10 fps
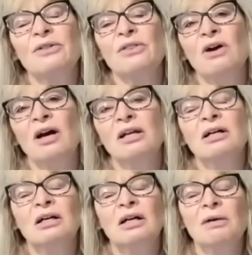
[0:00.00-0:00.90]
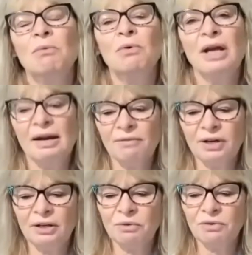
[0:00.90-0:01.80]
or thought, oh, I won't ever
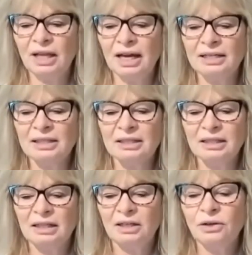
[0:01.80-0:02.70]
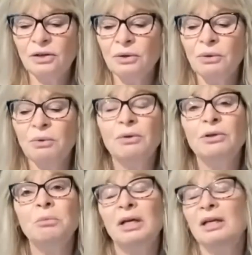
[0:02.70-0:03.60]
get over that? No,
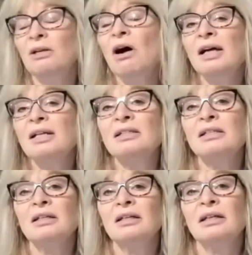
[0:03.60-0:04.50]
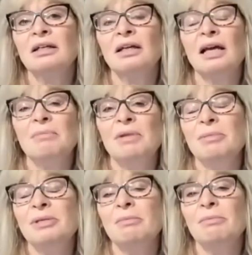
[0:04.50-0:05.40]
you may not. And it may
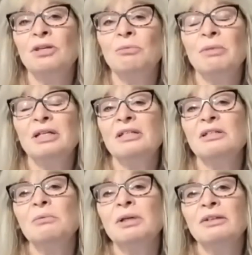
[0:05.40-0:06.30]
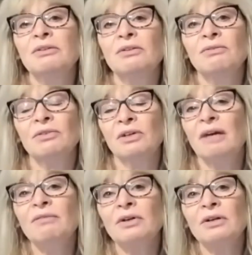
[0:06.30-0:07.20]
be something you might deal with
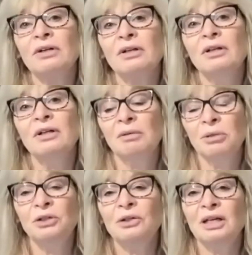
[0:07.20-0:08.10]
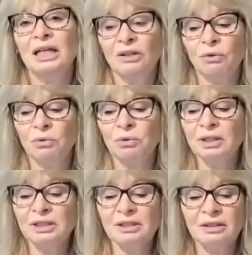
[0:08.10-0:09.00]
forever but you can get through
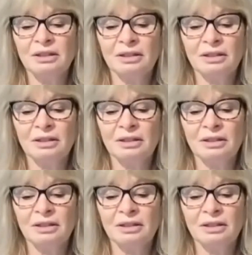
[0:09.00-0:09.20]
it.